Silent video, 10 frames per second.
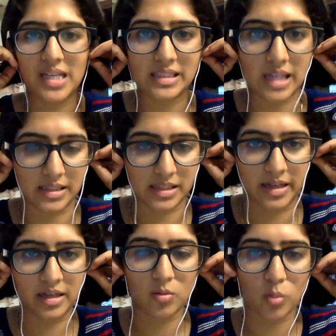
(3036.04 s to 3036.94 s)
is
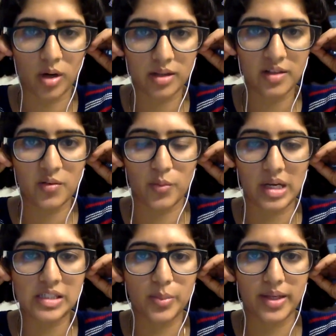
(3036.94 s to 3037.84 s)
asking, what are the
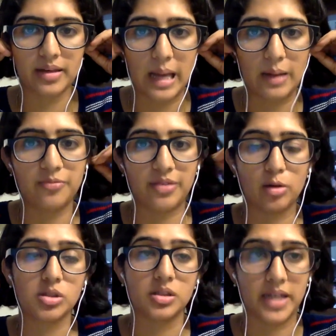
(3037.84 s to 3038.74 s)
ways we can help
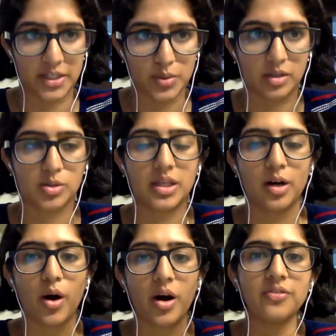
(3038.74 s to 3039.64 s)
fellows network? So there are a
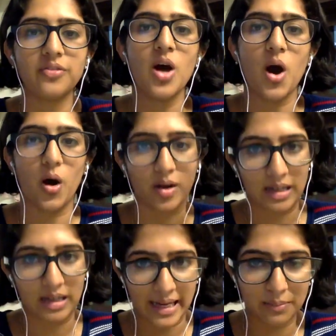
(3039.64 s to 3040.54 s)
lot of
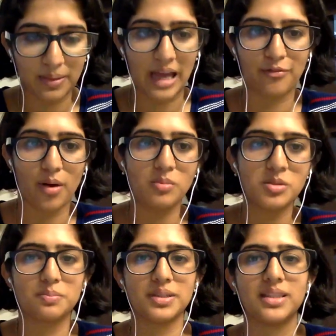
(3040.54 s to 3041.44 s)
online platforms,
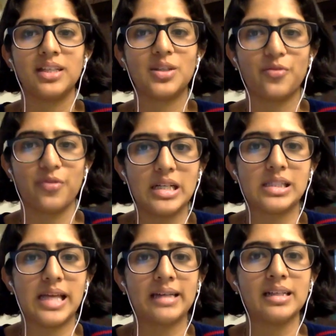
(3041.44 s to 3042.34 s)
but then she feels
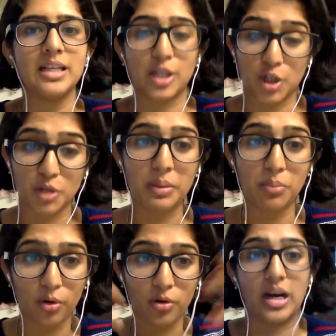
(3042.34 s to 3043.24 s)
that there should be
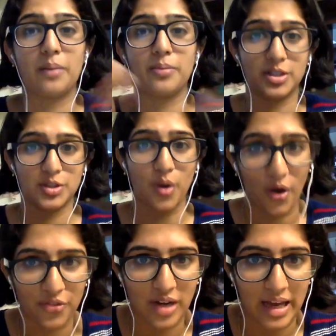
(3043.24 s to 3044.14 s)
more collaboration
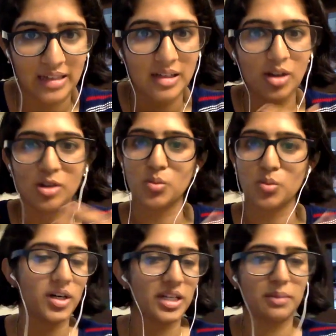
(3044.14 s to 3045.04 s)
offline. So
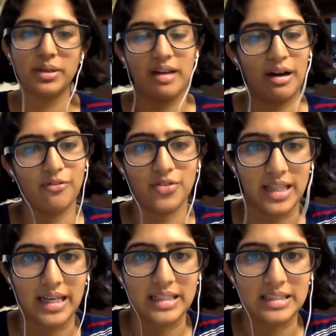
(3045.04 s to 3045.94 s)
what can be done for
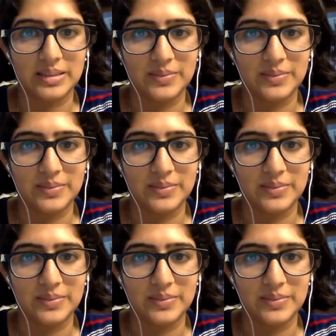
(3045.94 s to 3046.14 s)
that?